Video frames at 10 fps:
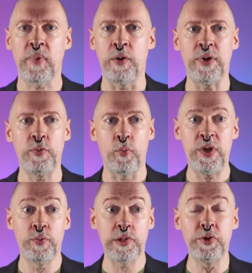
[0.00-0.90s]
Uh, we,
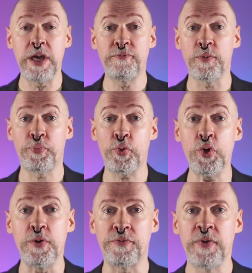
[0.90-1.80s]
we were looking for
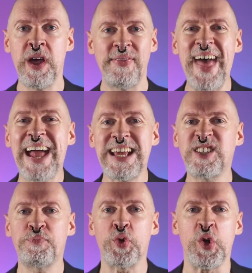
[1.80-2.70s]
proof. That
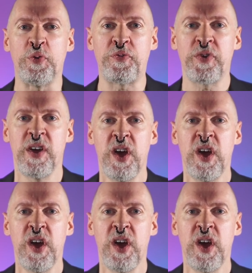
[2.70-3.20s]
is proof.